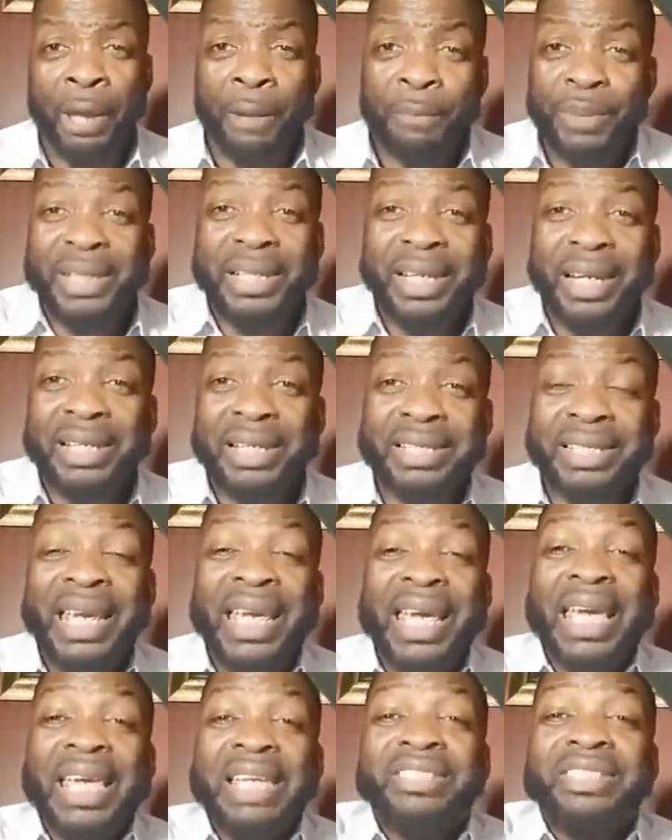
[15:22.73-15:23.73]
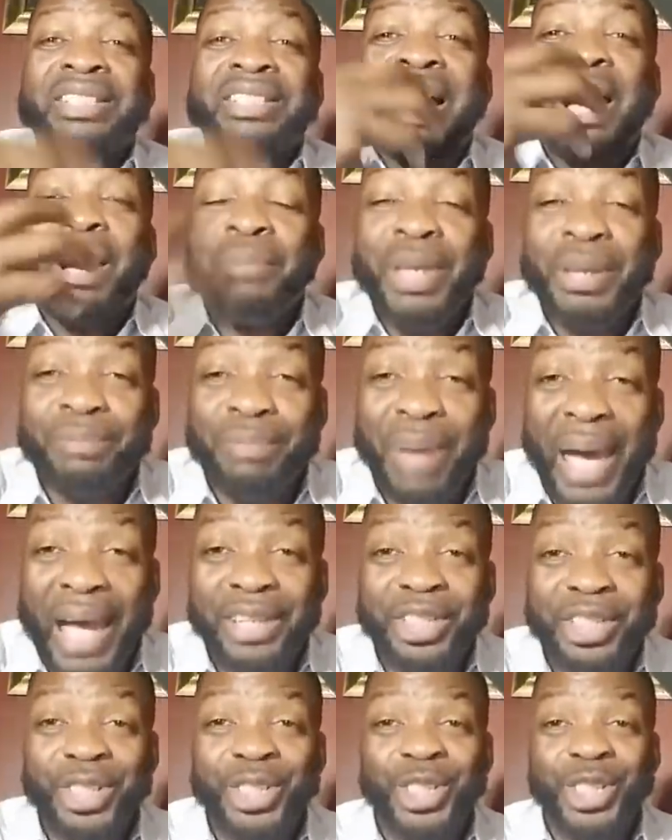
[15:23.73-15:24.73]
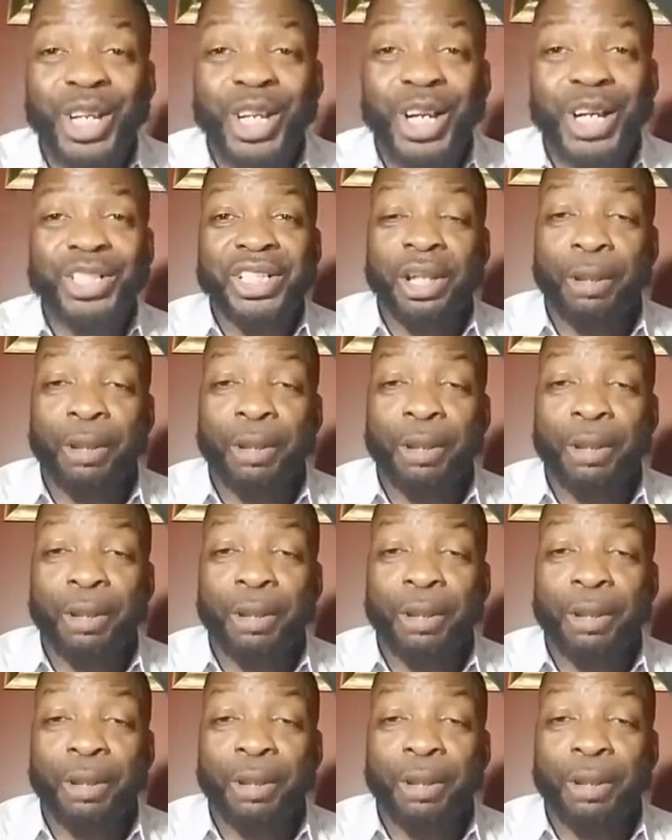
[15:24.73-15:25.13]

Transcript: Because he's coming back to judge.